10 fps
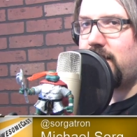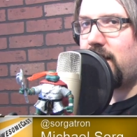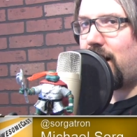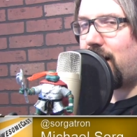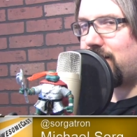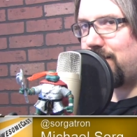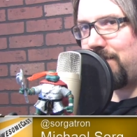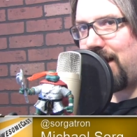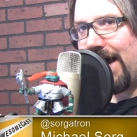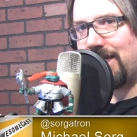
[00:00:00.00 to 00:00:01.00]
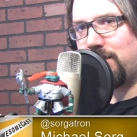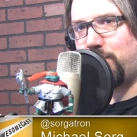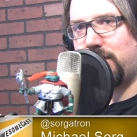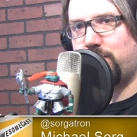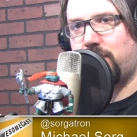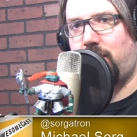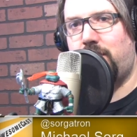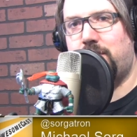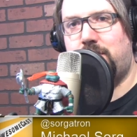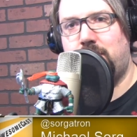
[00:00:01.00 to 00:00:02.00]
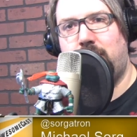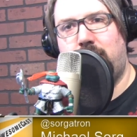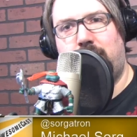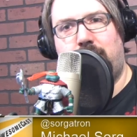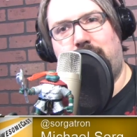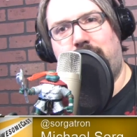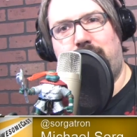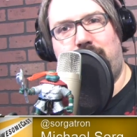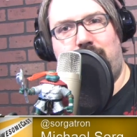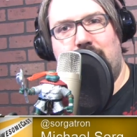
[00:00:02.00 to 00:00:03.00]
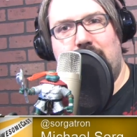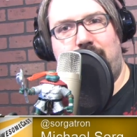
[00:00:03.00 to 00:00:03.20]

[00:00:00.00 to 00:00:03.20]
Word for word: the Awesome Cast, Pittsburgh's Geek